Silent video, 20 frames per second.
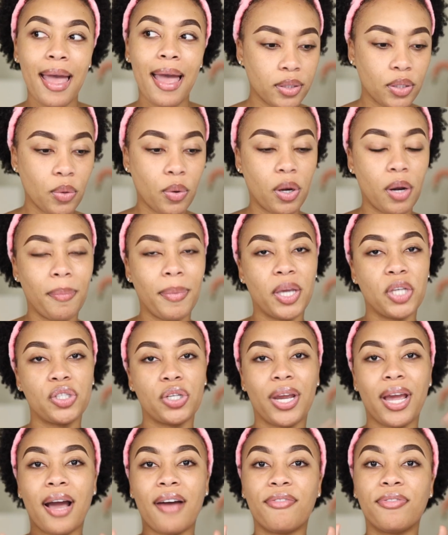You want to make
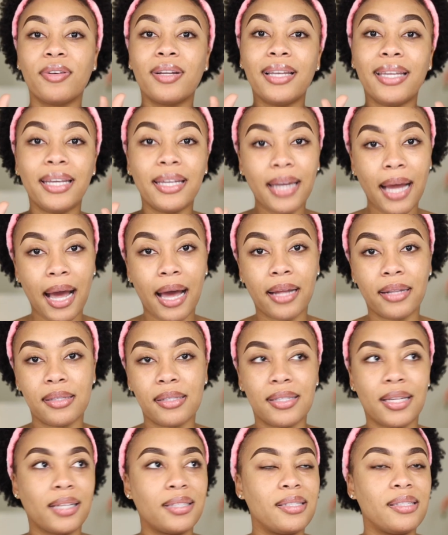sure you have clean
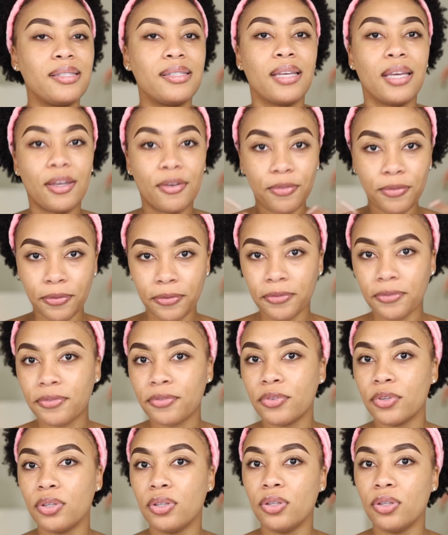hands. That is if